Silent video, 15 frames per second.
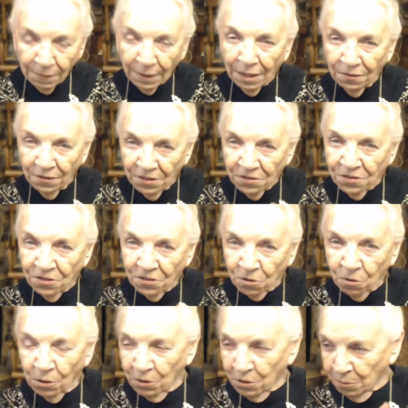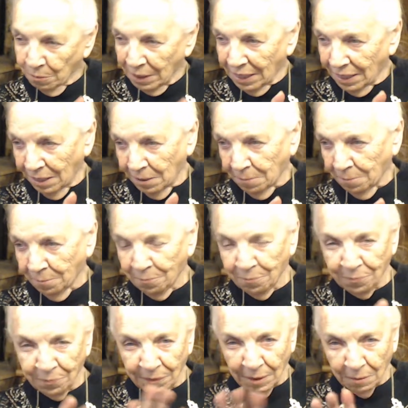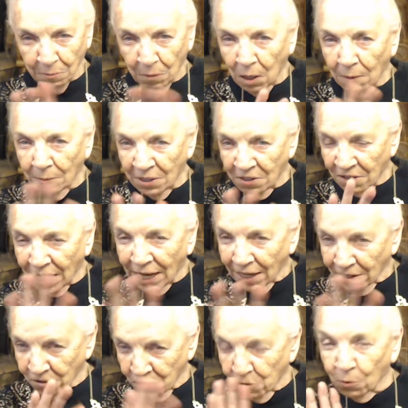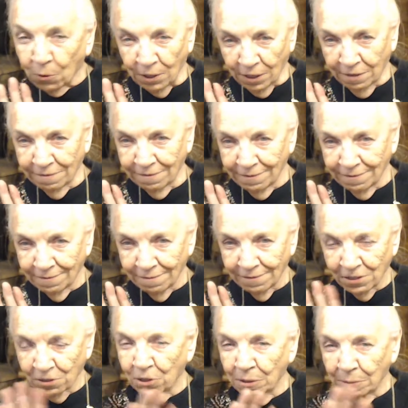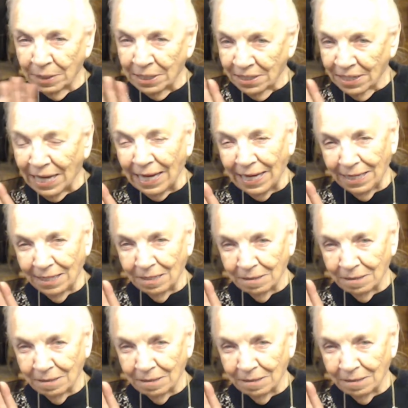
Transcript: This is going to be mom and dad, sort of. It's going to be dad